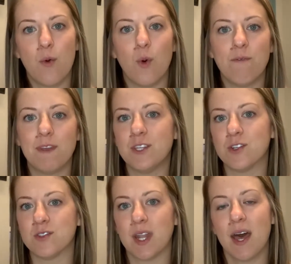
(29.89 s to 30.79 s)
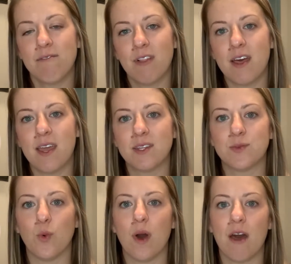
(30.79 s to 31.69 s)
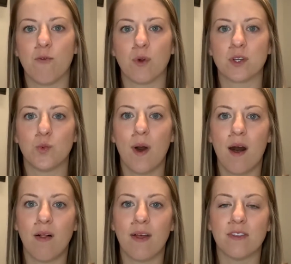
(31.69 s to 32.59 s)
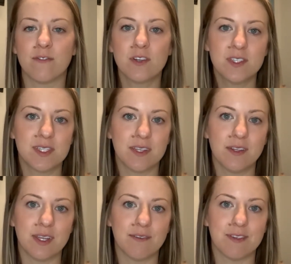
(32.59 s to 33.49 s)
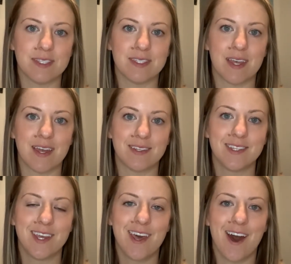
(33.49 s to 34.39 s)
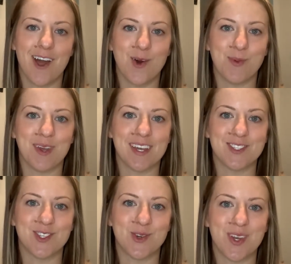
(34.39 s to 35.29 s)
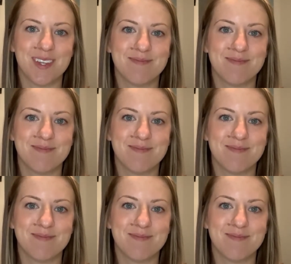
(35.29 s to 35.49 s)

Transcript: what features that I've liked, what have worked well, and the versatility of this set. I hope you guys enjoy.